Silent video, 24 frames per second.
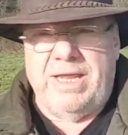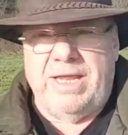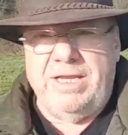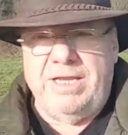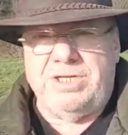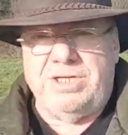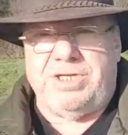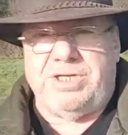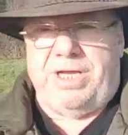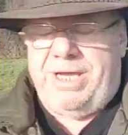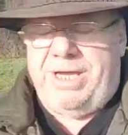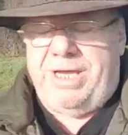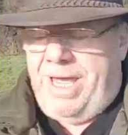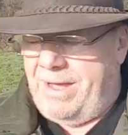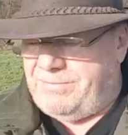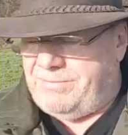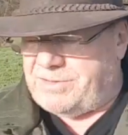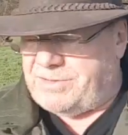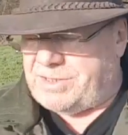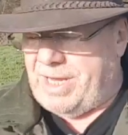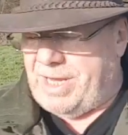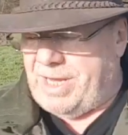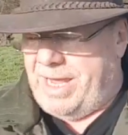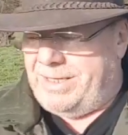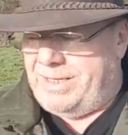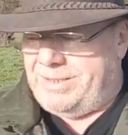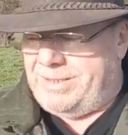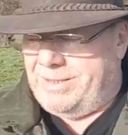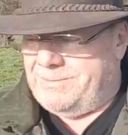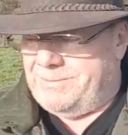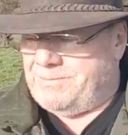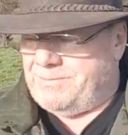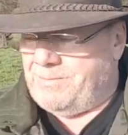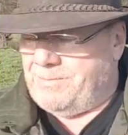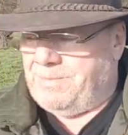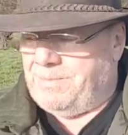Energy have said
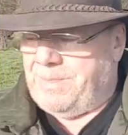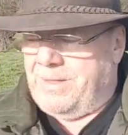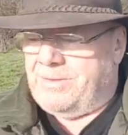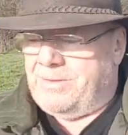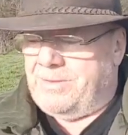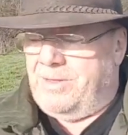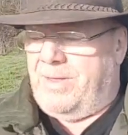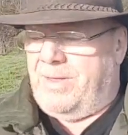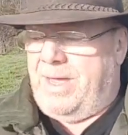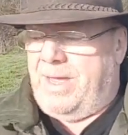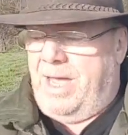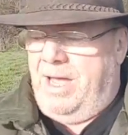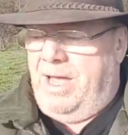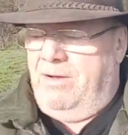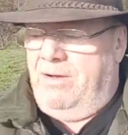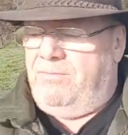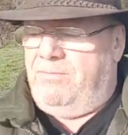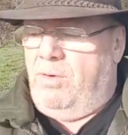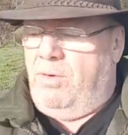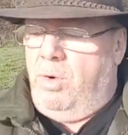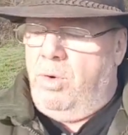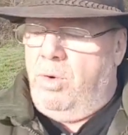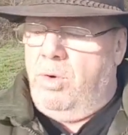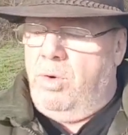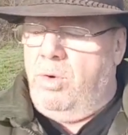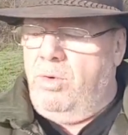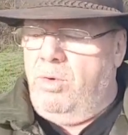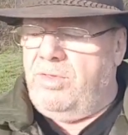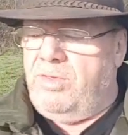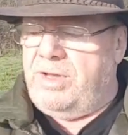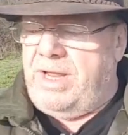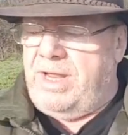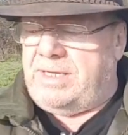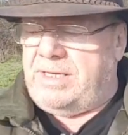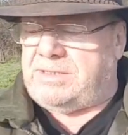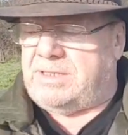that they have all
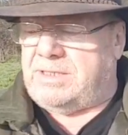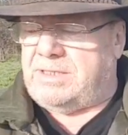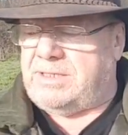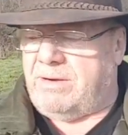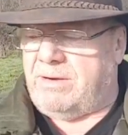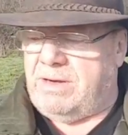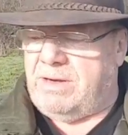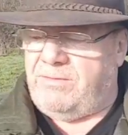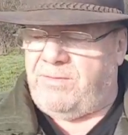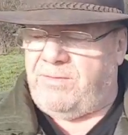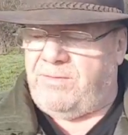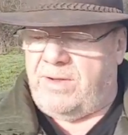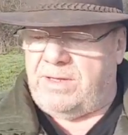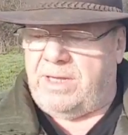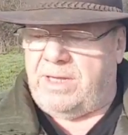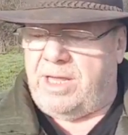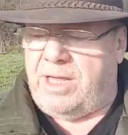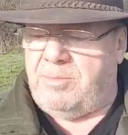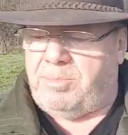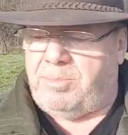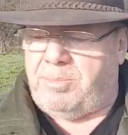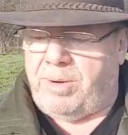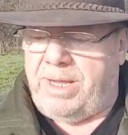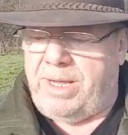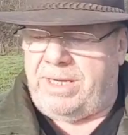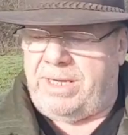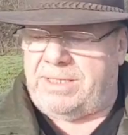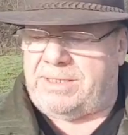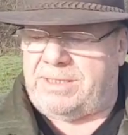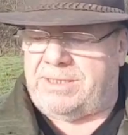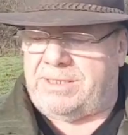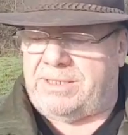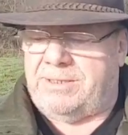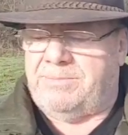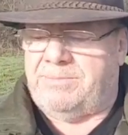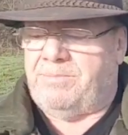the necessary funding in
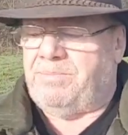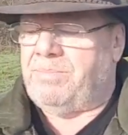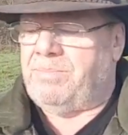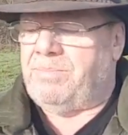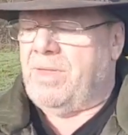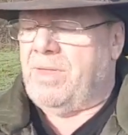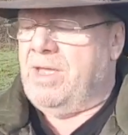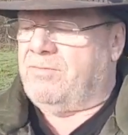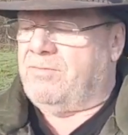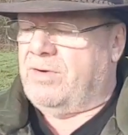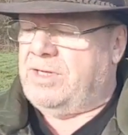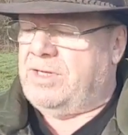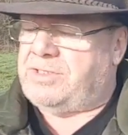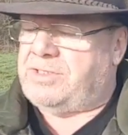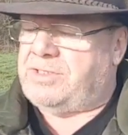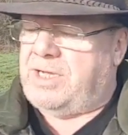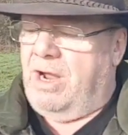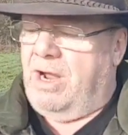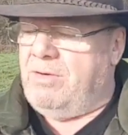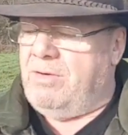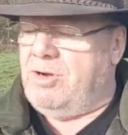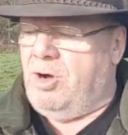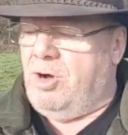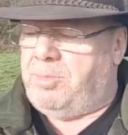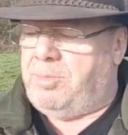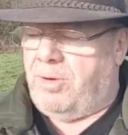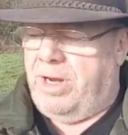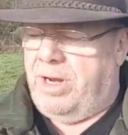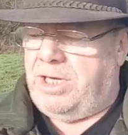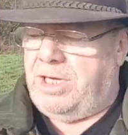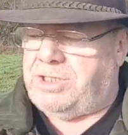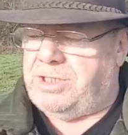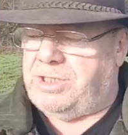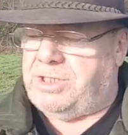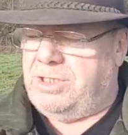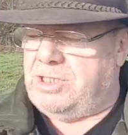place for its current
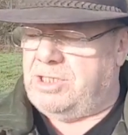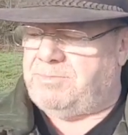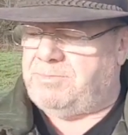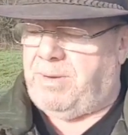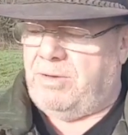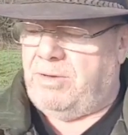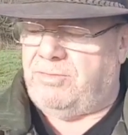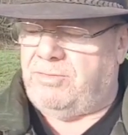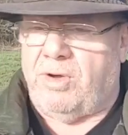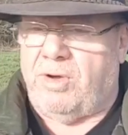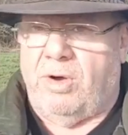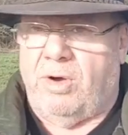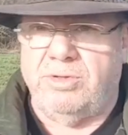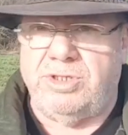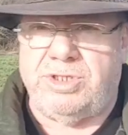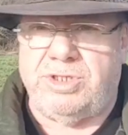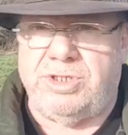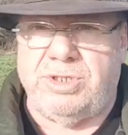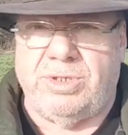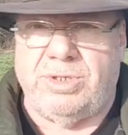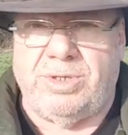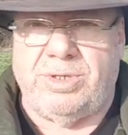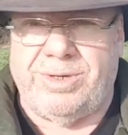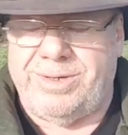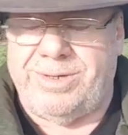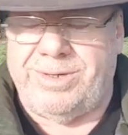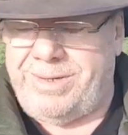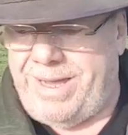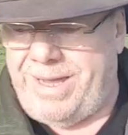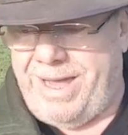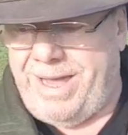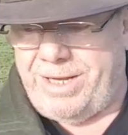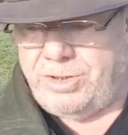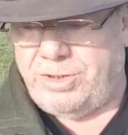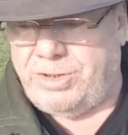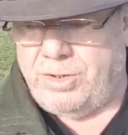operations, both onshore
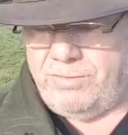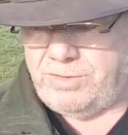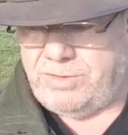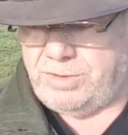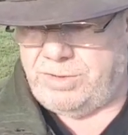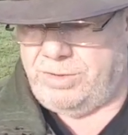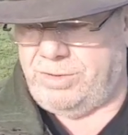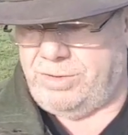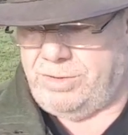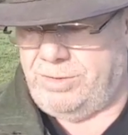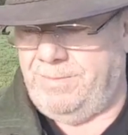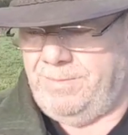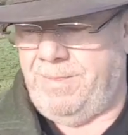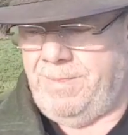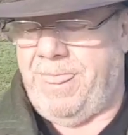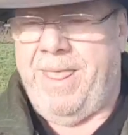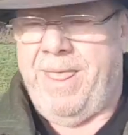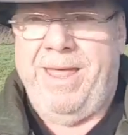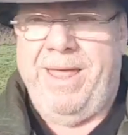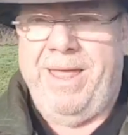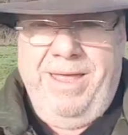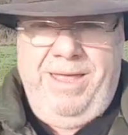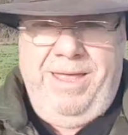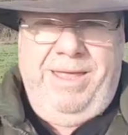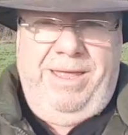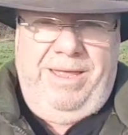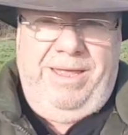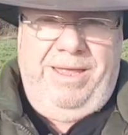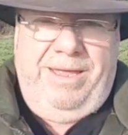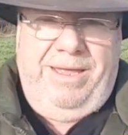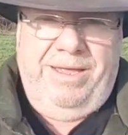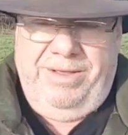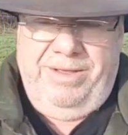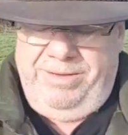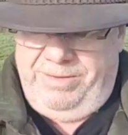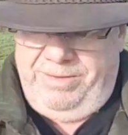and offshore.
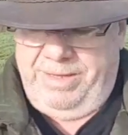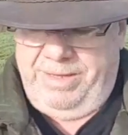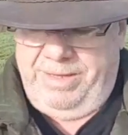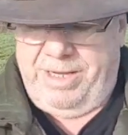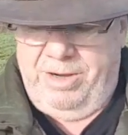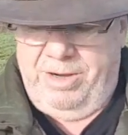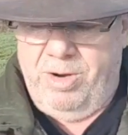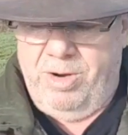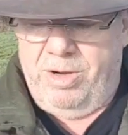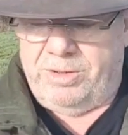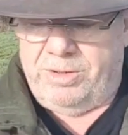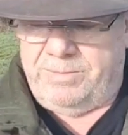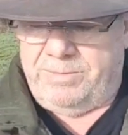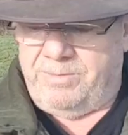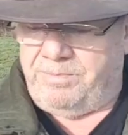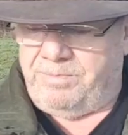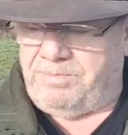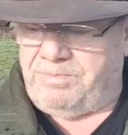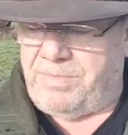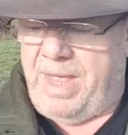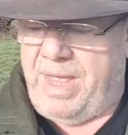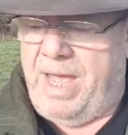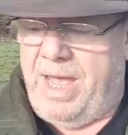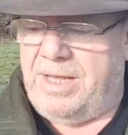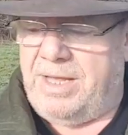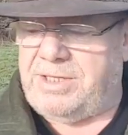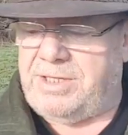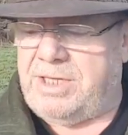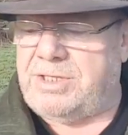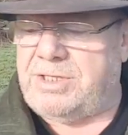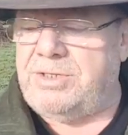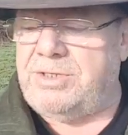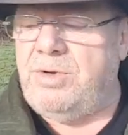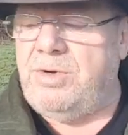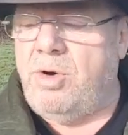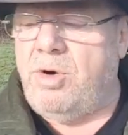They go on. As
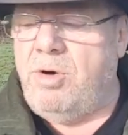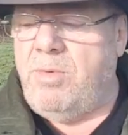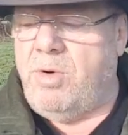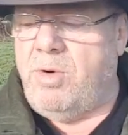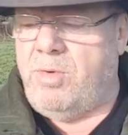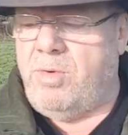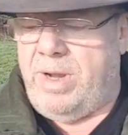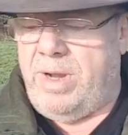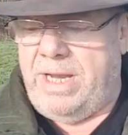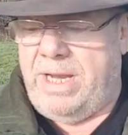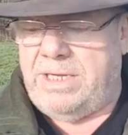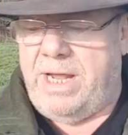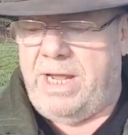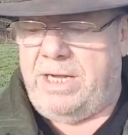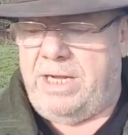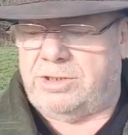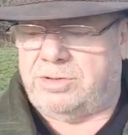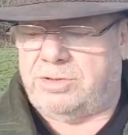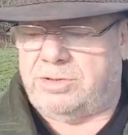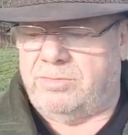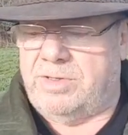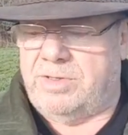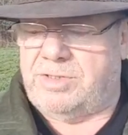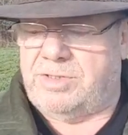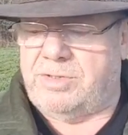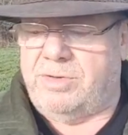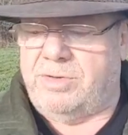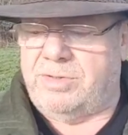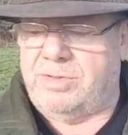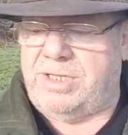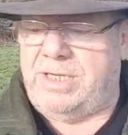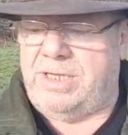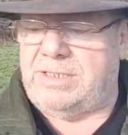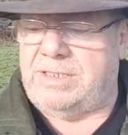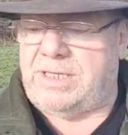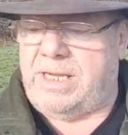is normal in natural
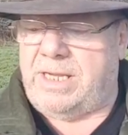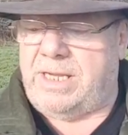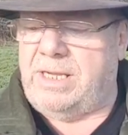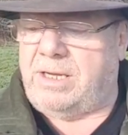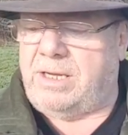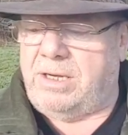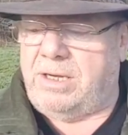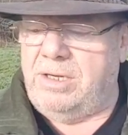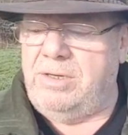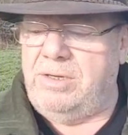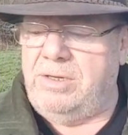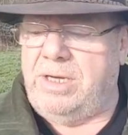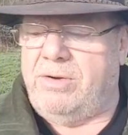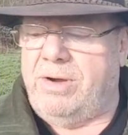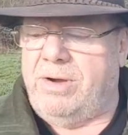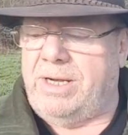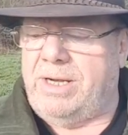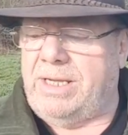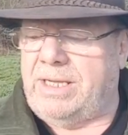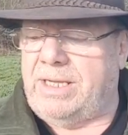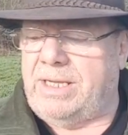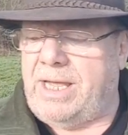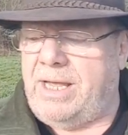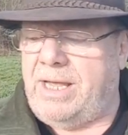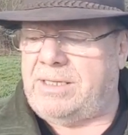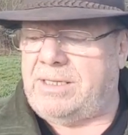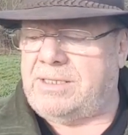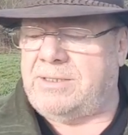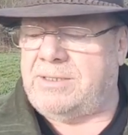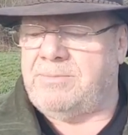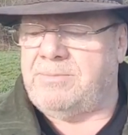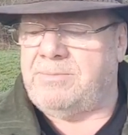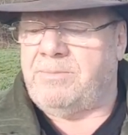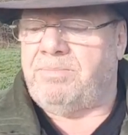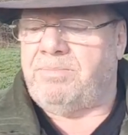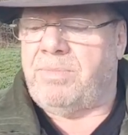resources, including oil and gas,
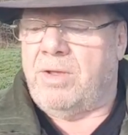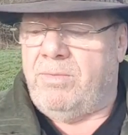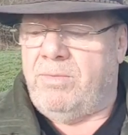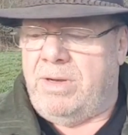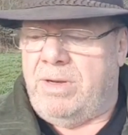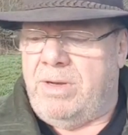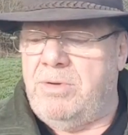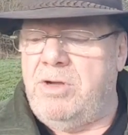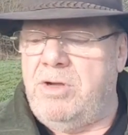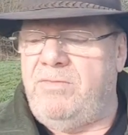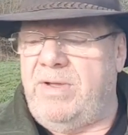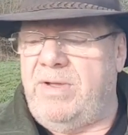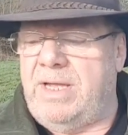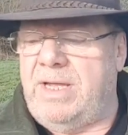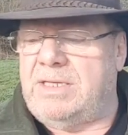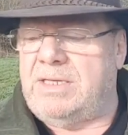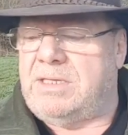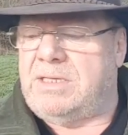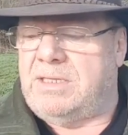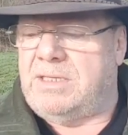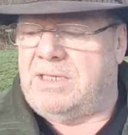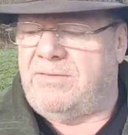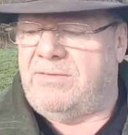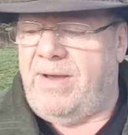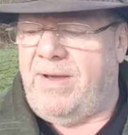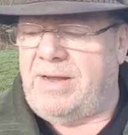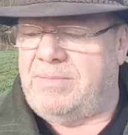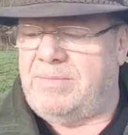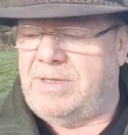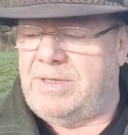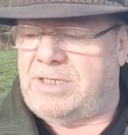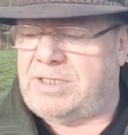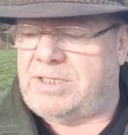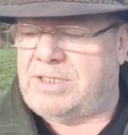when moving into the development